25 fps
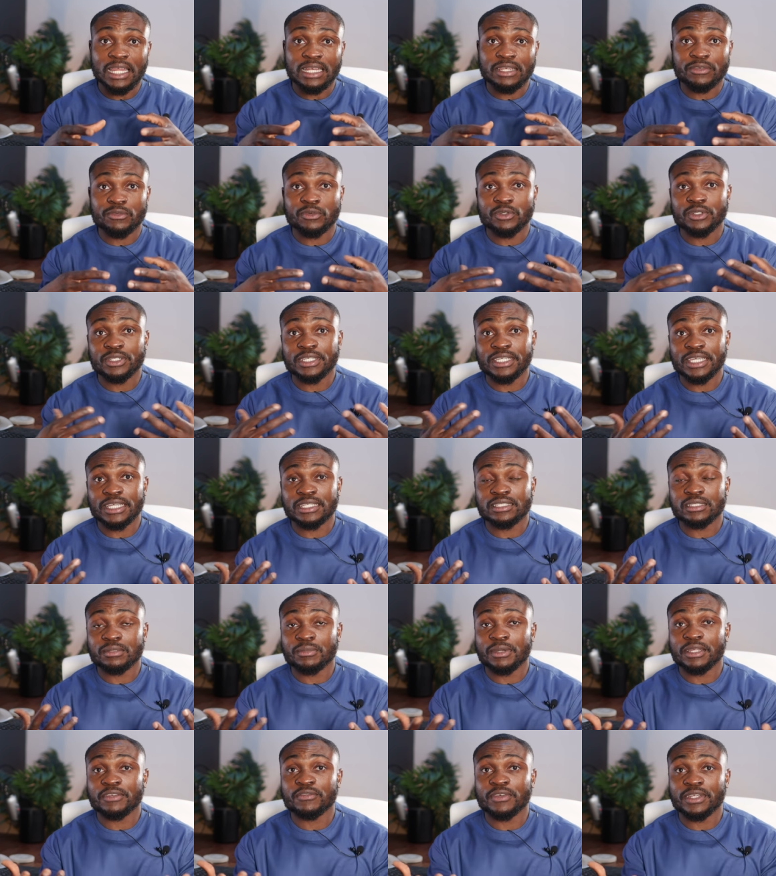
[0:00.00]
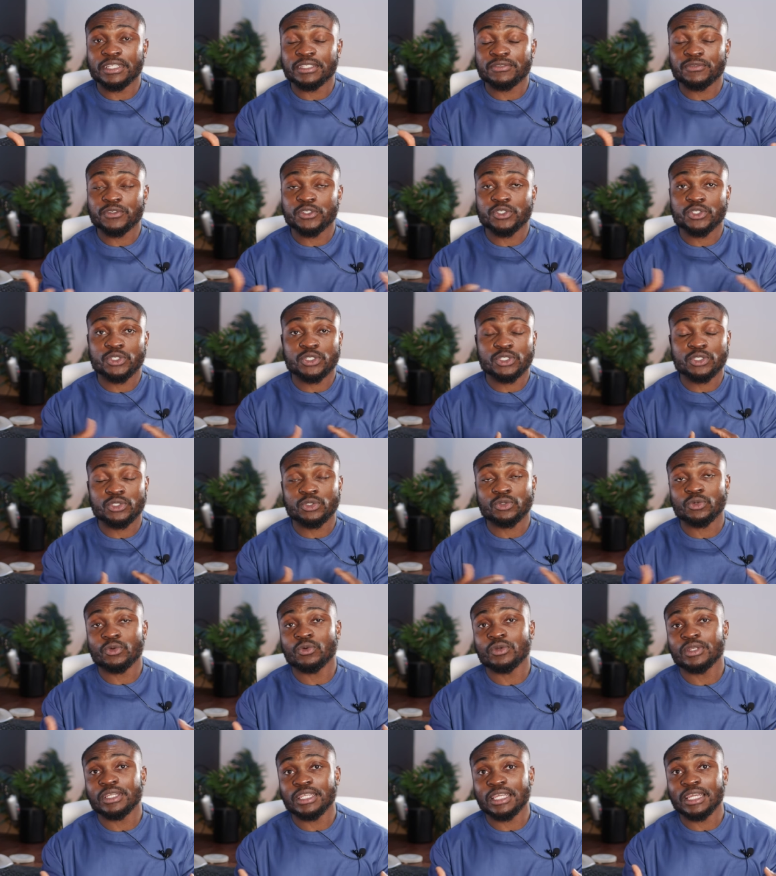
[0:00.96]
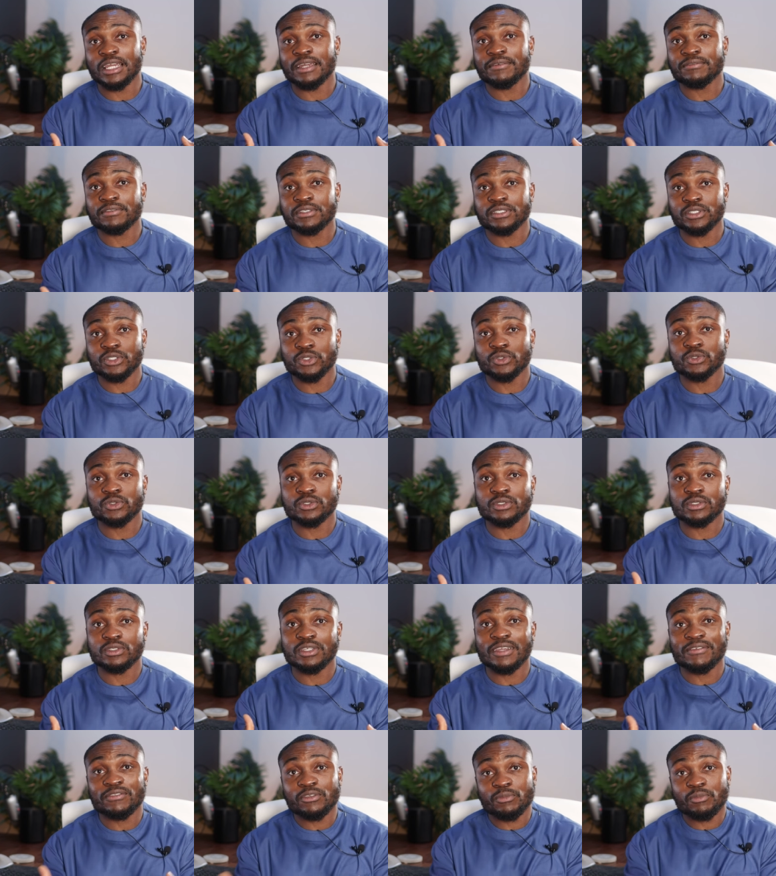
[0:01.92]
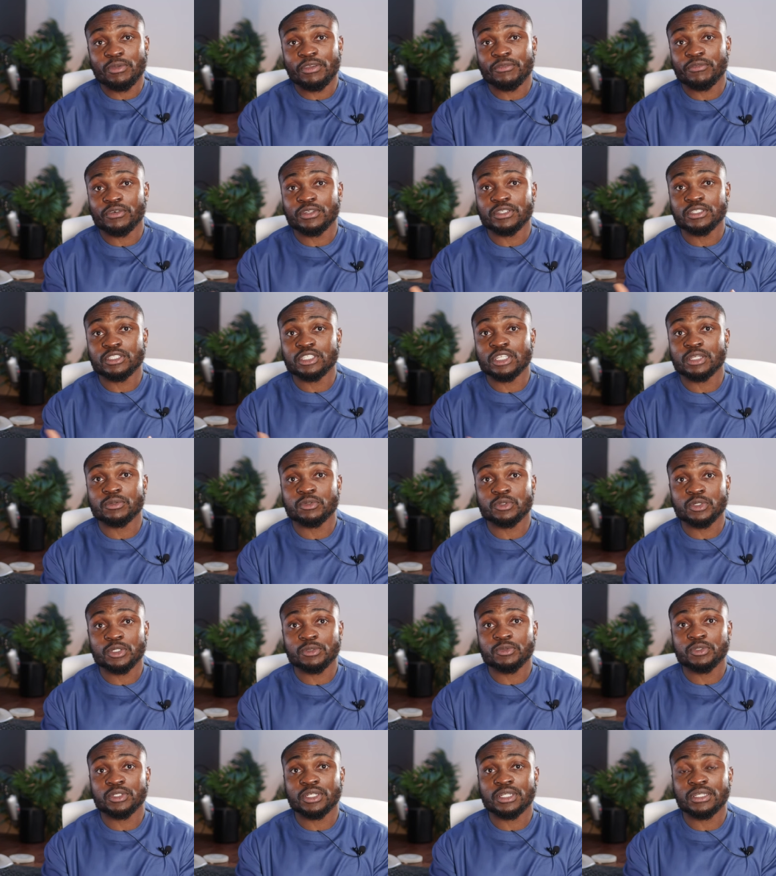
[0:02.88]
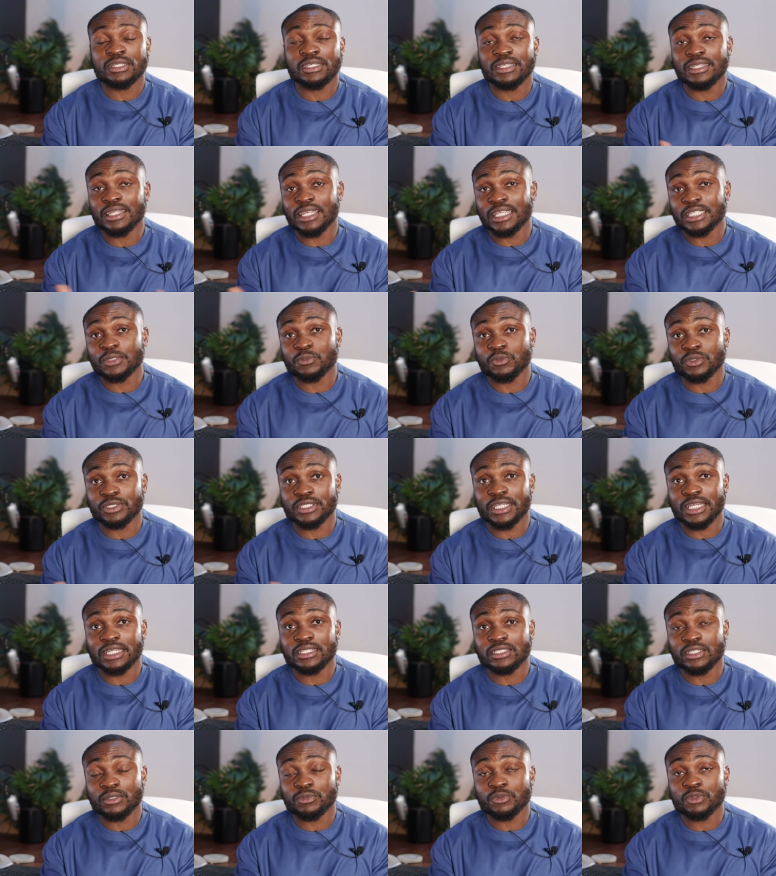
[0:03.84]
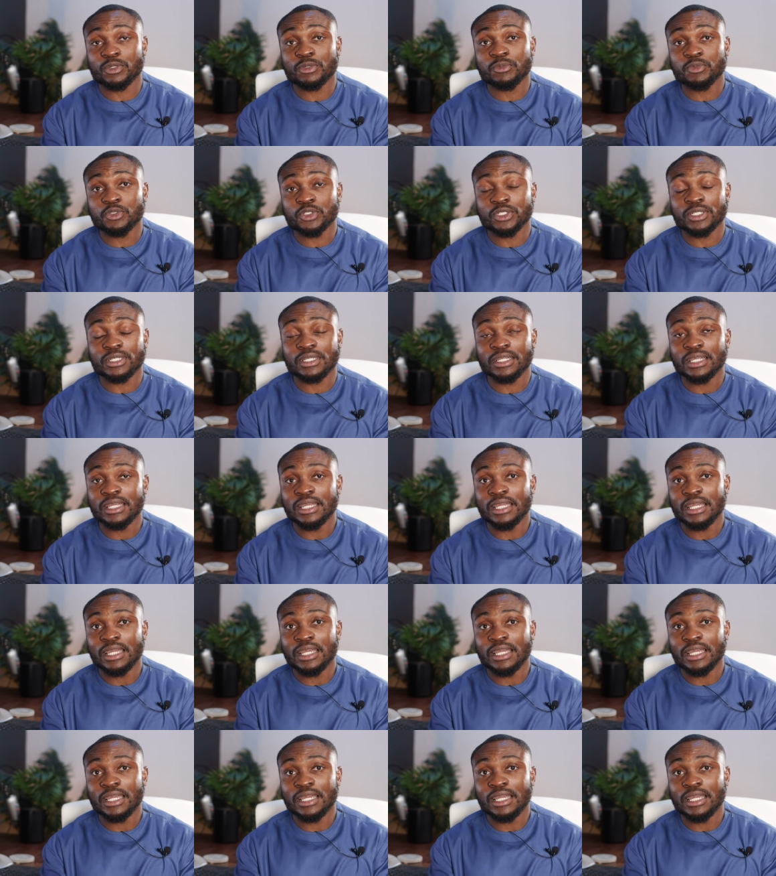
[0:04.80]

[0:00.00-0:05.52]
And if you want to get some advanced features, you only have to use, you have to pay for the subscription, the Nest Protect subscription.